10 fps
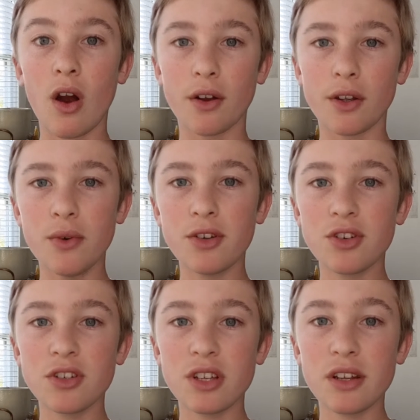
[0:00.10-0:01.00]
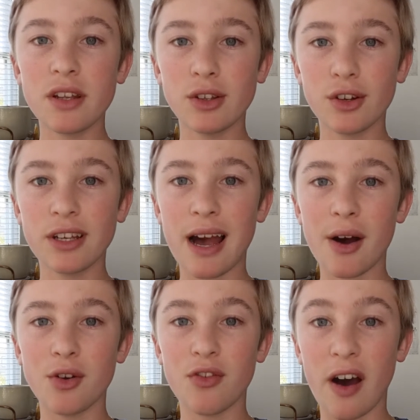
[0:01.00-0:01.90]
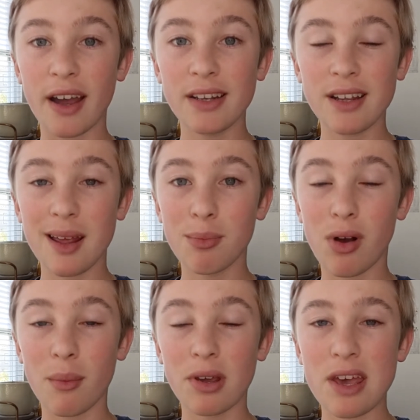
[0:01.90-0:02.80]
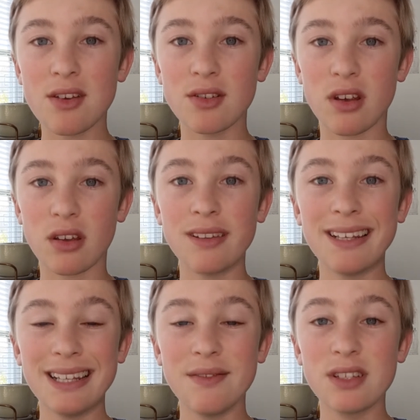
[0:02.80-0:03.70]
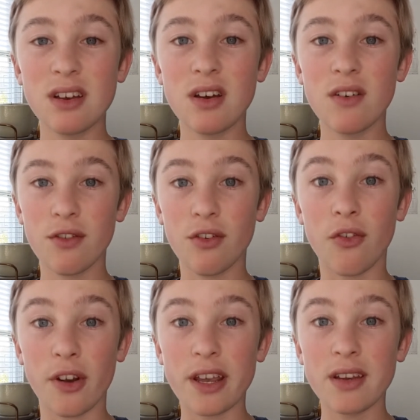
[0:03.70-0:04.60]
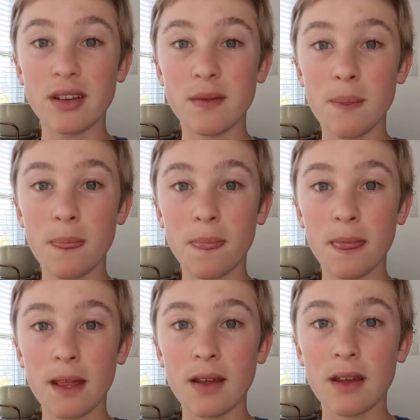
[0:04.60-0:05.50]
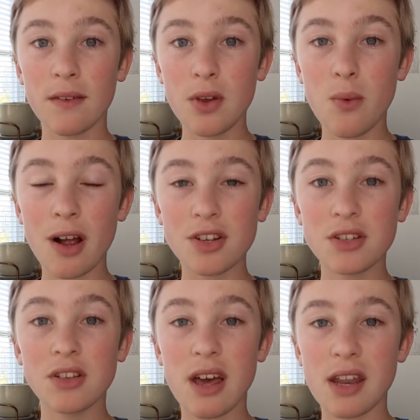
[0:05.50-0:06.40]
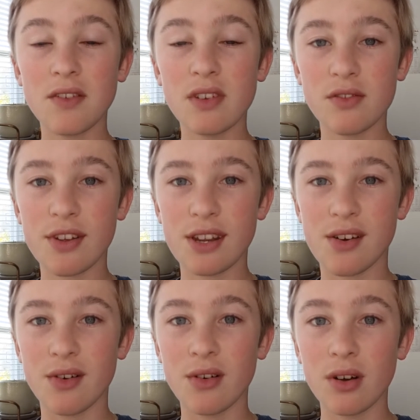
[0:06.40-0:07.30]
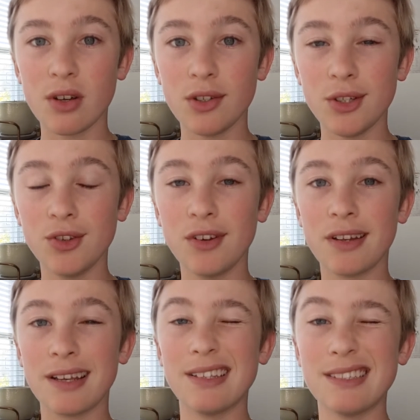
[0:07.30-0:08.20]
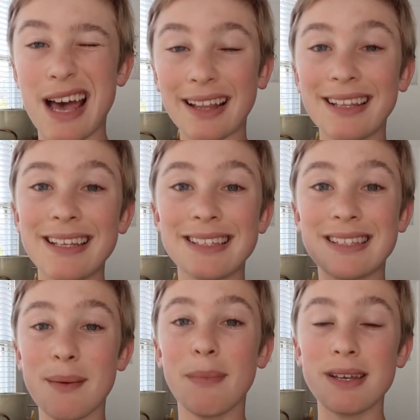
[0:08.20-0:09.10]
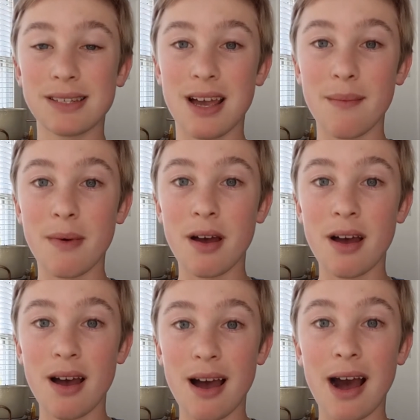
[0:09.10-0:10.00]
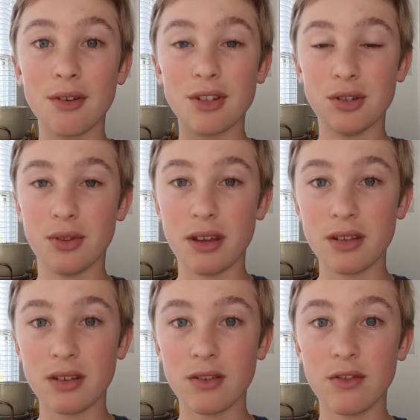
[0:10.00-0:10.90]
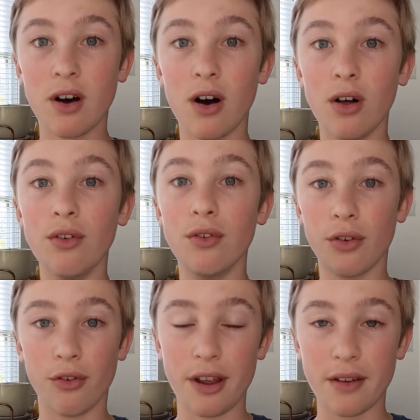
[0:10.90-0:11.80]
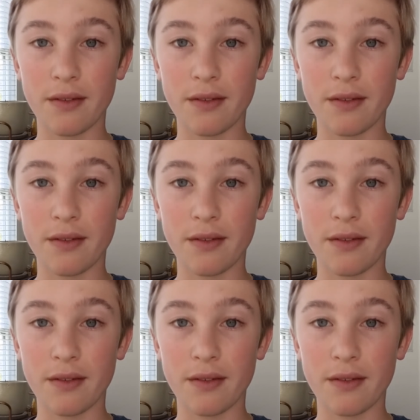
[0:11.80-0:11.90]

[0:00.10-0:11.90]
you interested in learning how to find and propagate your succulent leaves for free? If you watch till the end of this video, you'll learn exactly step by step how to do this, all for free.